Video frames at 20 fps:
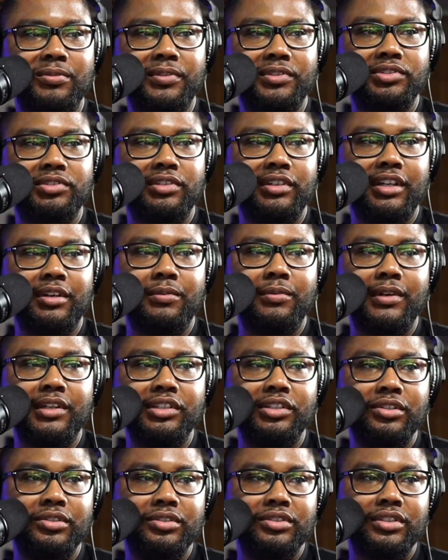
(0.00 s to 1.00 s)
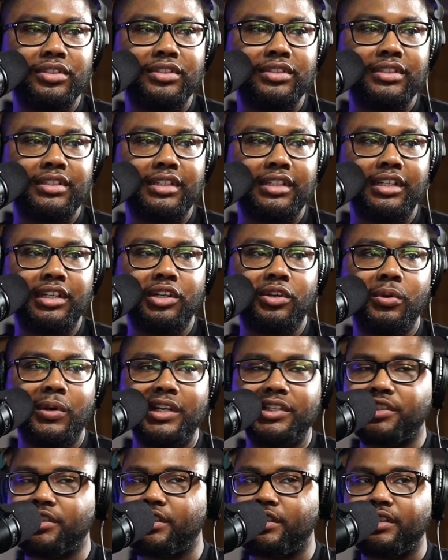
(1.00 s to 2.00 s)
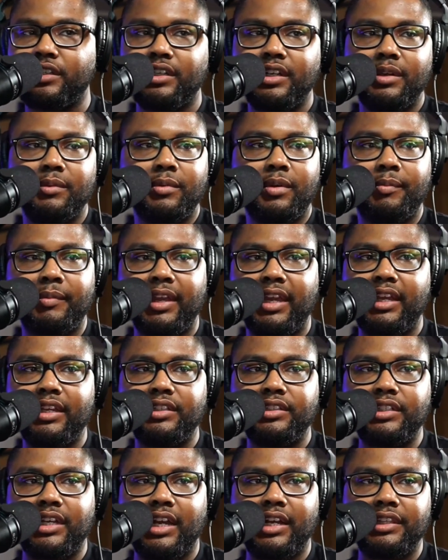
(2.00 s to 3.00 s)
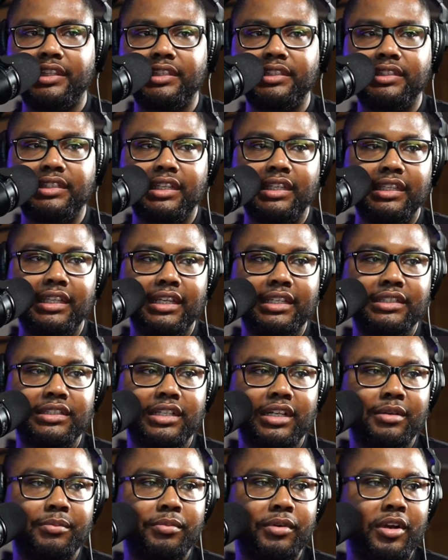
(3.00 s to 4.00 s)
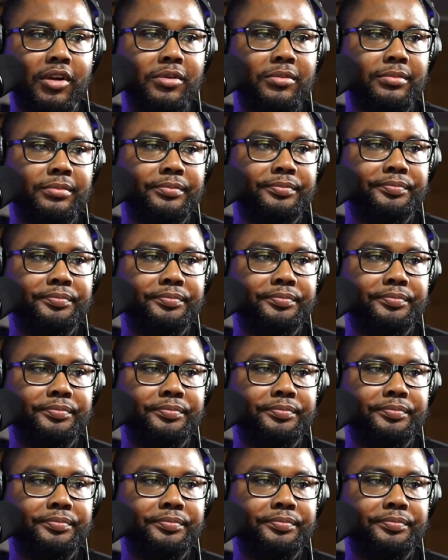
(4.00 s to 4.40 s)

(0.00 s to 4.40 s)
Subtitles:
for Studio One users. Good question. My man Jonathan said, yes, sir, bro.